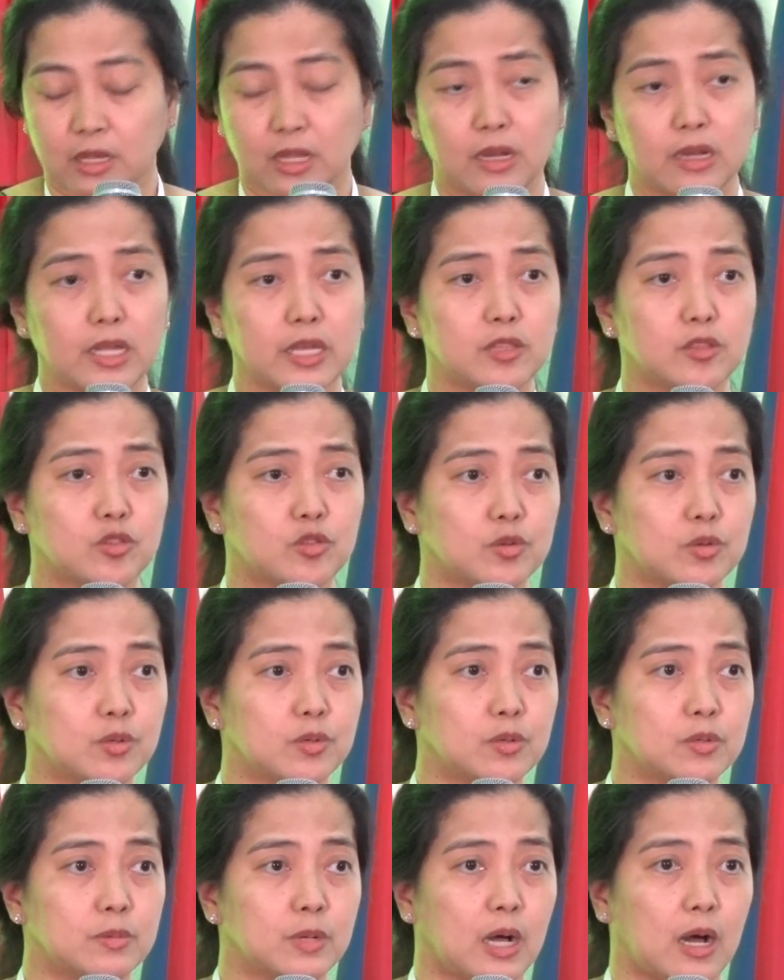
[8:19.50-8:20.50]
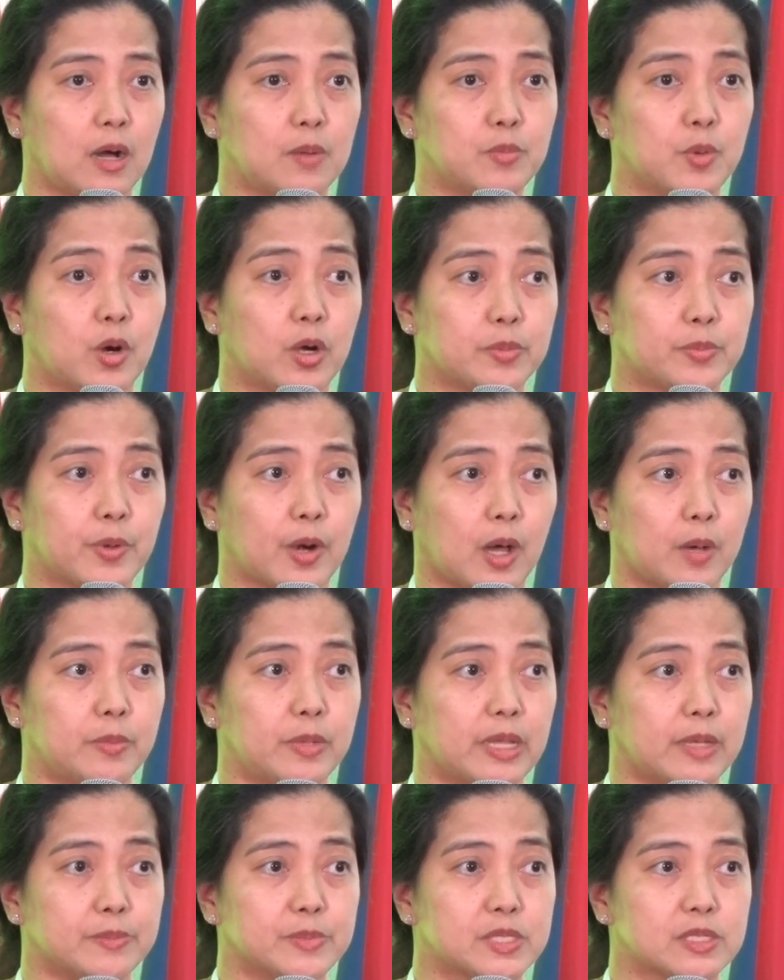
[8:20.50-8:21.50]
lead to more
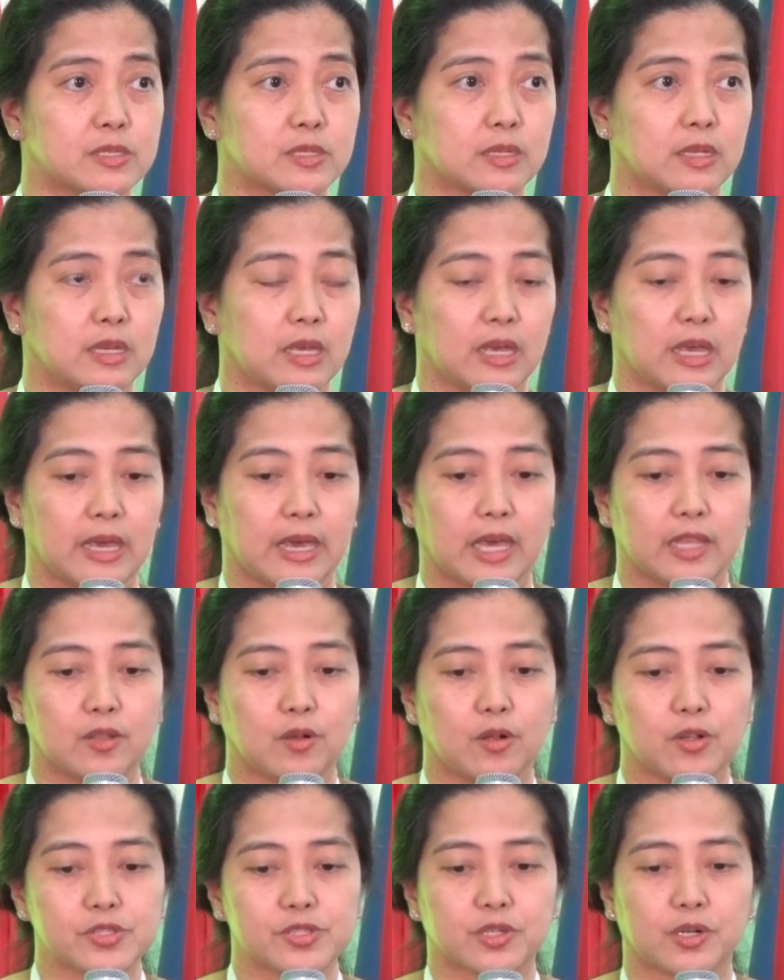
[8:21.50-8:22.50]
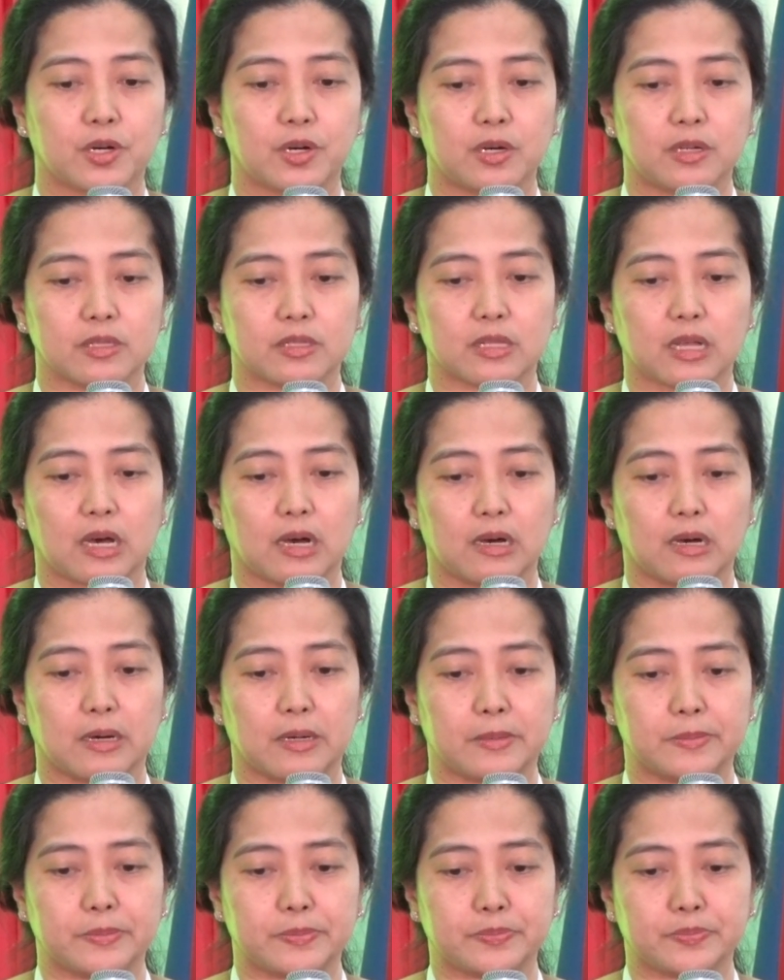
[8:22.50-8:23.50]
problems. And also,
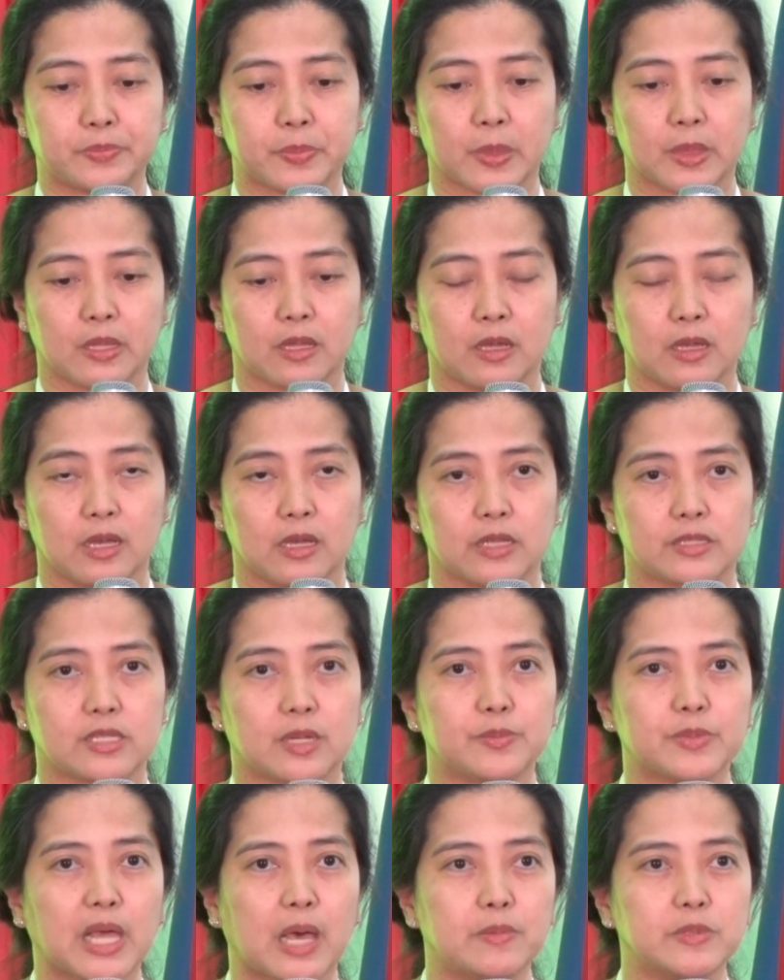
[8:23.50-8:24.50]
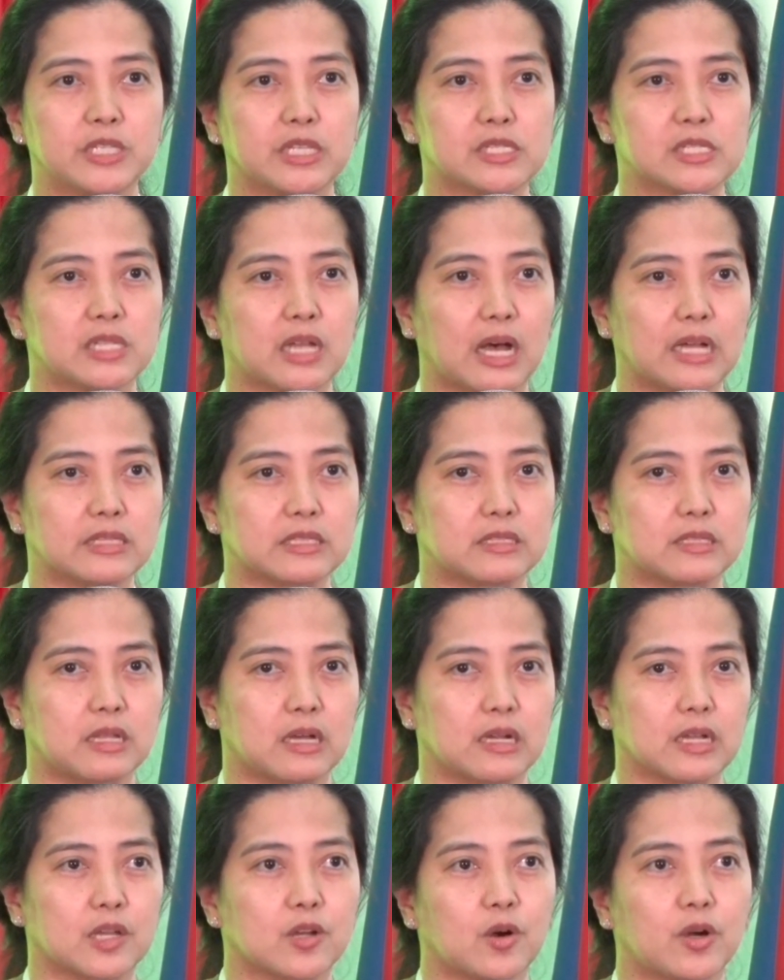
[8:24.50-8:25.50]
sometimes it's not
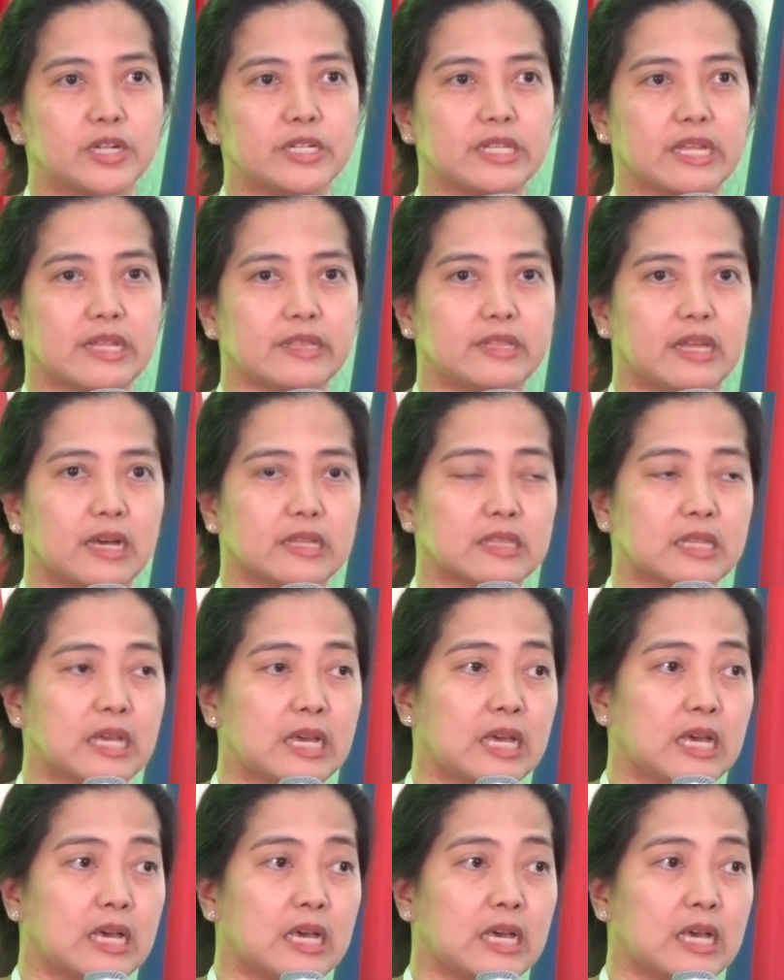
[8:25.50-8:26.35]
recorded that